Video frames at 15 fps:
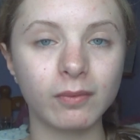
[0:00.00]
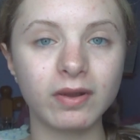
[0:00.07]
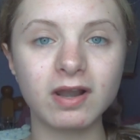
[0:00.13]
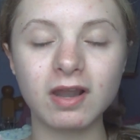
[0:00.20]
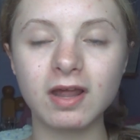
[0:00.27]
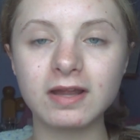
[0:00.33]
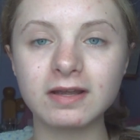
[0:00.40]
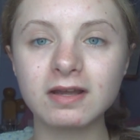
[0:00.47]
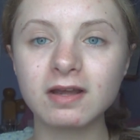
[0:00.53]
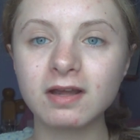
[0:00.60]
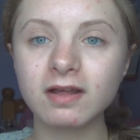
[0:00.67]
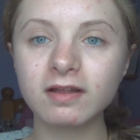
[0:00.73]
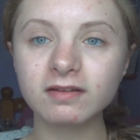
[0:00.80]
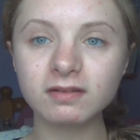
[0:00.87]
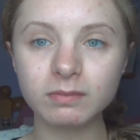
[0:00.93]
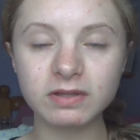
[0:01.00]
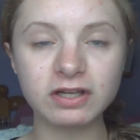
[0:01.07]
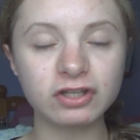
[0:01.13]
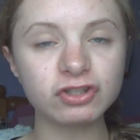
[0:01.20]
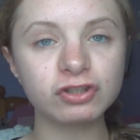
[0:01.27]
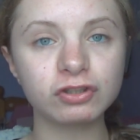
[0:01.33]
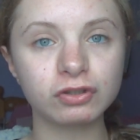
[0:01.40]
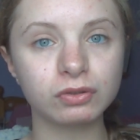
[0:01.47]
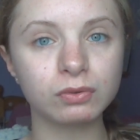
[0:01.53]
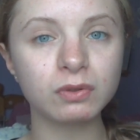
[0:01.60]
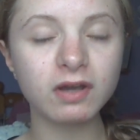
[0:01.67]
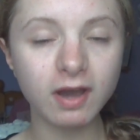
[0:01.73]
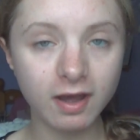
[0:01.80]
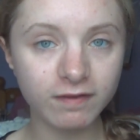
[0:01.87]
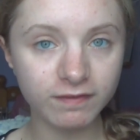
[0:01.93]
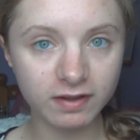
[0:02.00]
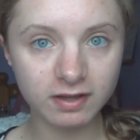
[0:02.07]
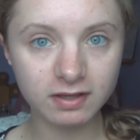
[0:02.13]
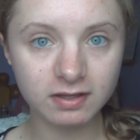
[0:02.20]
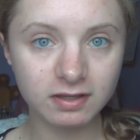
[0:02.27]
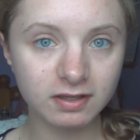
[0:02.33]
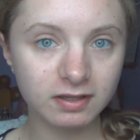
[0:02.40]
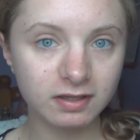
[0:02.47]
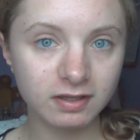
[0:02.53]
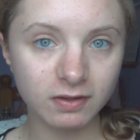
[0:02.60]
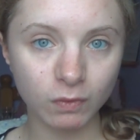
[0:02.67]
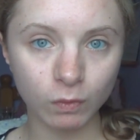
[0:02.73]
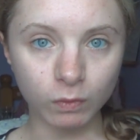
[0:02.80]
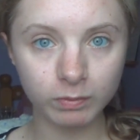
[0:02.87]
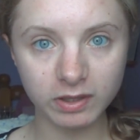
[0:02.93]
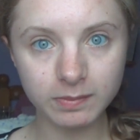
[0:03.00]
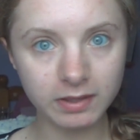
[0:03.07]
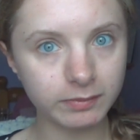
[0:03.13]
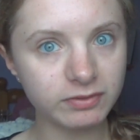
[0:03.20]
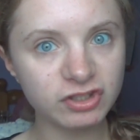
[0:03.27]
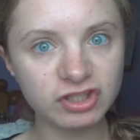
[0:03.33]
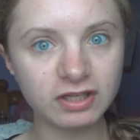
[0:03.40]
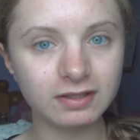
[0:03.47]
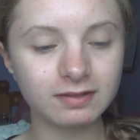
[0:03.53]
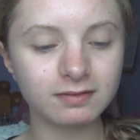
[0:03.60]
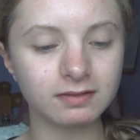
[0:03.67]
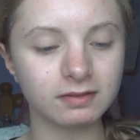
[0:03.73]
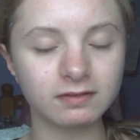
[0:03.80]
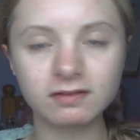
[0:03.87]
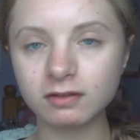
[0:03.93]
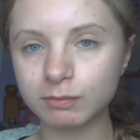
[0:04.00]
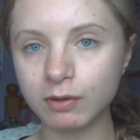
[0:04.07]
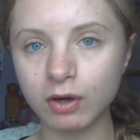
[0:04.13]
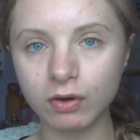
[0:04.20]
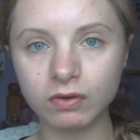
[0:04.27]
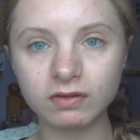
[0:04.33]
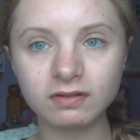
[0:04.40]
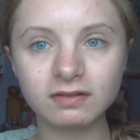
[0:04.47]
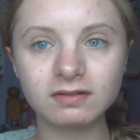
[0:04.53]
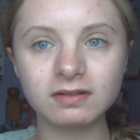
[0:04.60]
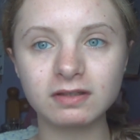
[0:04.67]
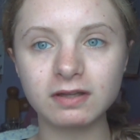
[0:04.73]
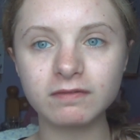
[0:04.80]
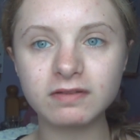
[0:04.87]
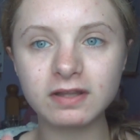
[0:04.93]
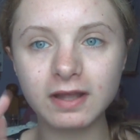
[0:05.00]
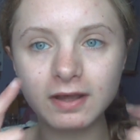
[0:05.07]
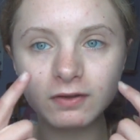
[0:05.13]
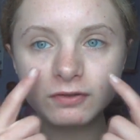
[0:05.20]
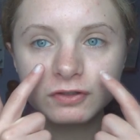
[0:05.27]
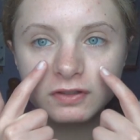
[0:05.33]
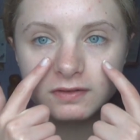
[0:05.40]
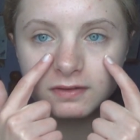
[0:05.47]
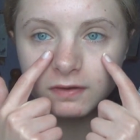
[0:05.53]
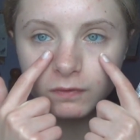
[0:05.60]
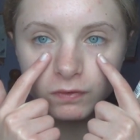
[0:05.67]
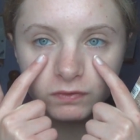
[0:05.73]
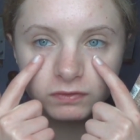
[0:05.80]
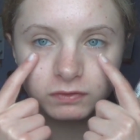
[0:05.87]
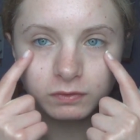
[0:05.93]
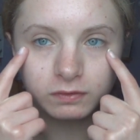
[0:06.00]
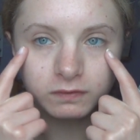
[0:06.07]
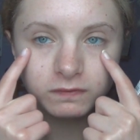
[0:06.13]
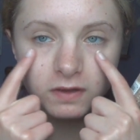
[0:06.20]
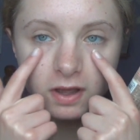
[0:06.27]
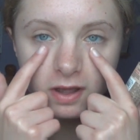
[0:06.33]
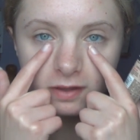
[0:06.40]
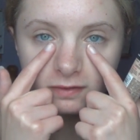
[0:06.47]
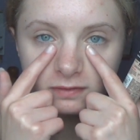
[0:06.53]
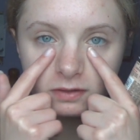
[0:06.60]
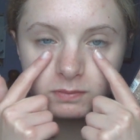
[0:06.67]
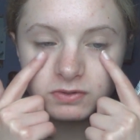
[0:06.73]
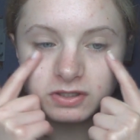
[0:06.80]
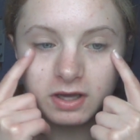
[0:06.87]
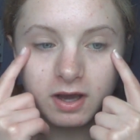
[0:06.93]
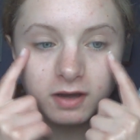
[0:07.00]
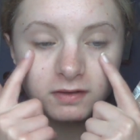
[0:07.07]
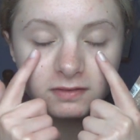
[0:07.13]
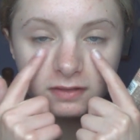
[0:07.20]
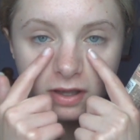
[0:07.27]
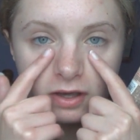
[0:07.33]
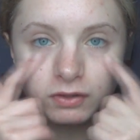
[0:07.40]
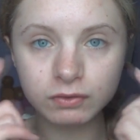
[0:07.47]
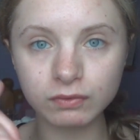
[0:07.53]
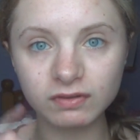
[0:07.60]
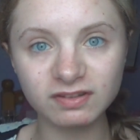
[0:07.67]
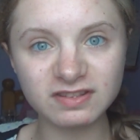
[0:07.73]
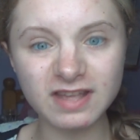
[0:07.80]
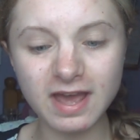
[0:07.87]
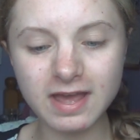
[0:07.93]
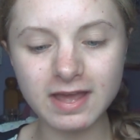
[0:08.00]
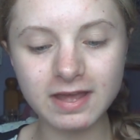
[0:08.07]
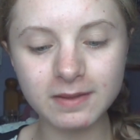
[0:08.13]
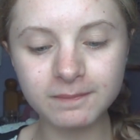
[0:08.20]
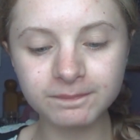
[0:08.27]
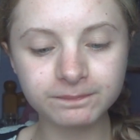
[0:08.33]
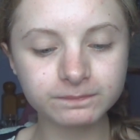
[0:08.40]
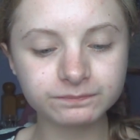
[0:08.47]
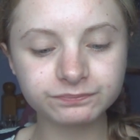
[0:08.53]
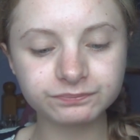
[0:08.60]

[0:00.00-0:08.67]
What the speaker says: So I like something to cover all my blemishes and spots and everything else. You can see I've got sort of some dark circles there.